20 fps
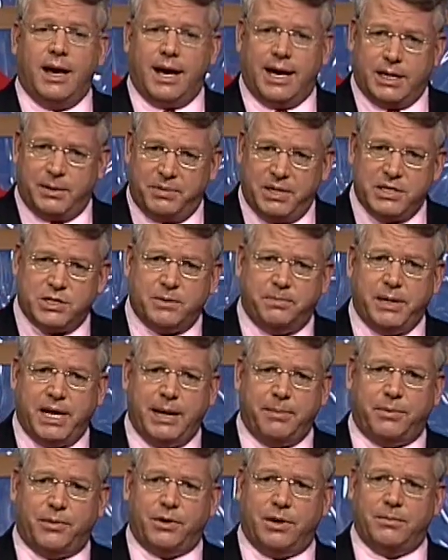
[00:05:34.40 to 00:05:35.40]
I had a piece of
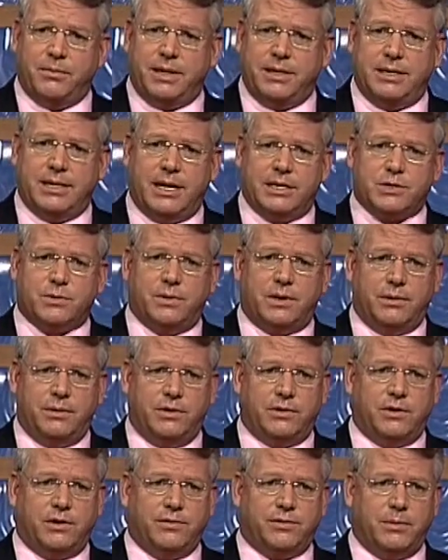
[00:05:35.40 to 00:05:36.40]
paper on my desk when I
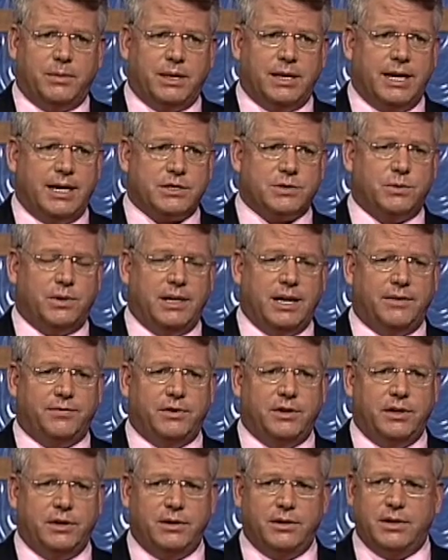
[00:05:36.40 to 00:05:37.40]
returned from class one
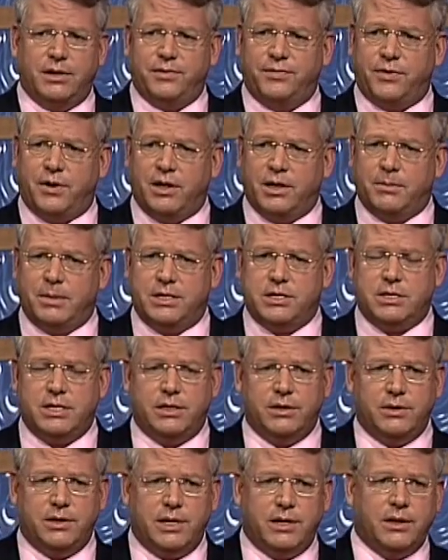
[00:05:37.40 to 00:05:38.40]
afternoon in the fall of my
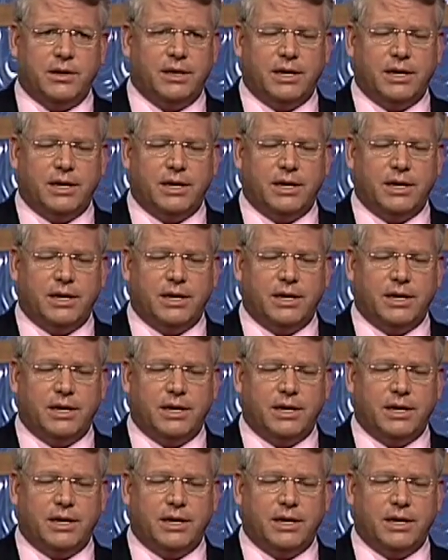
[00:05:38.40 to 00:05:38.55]
senior year,